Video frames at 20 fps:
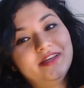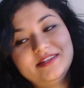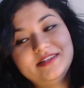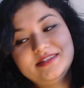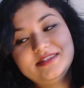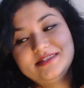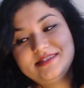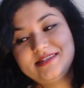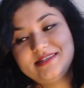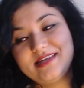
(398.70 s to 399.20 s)

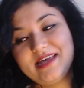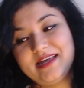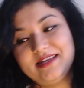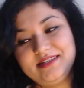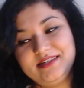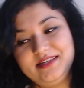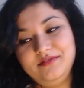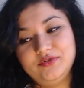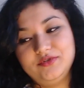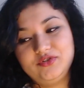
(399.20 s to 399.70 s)
Teddy,
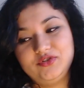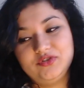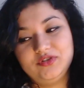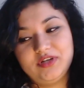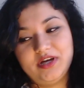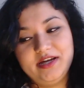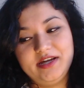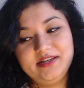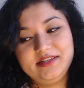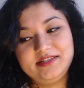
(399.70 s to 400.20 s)
would you
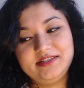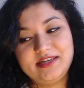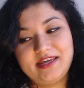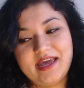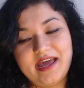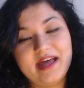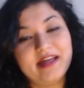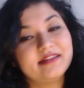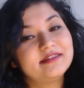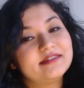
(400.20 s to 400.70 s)
like to
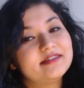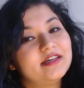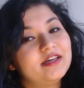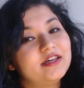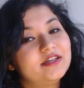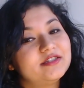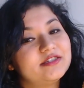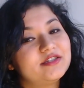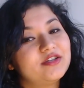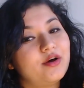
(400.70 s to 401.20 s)
get
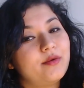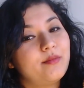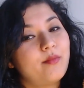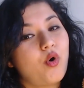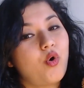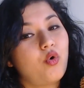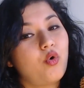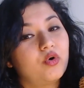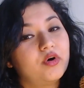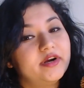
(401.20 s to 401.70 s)
some
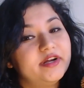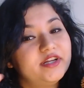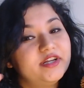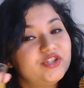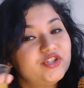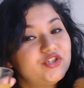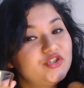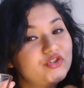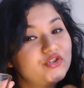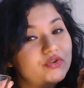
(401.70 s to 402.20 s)

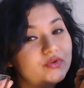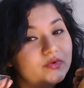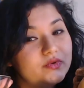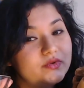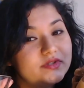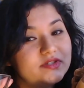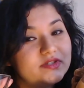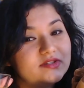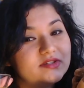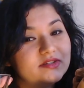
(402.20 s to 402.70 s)
orange
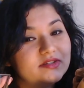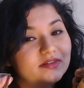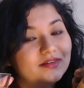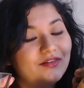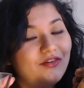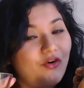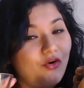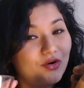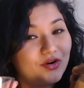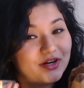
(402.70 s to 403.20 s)
juice?
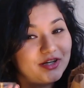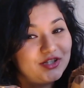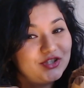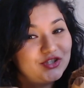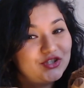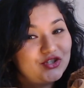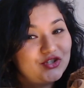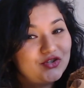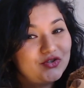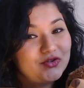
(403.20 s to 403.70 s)

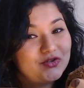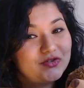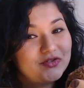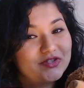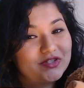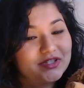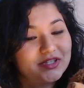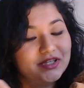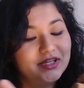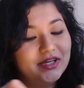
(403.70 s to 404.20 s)
Orange
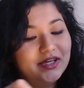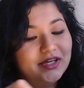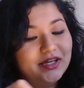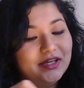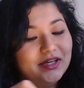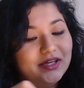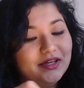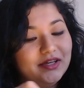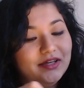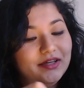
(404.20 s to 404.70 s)
juice?
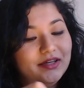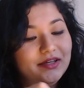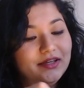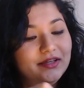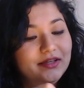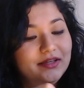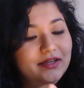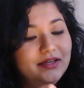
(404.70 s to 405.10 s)
Yeah?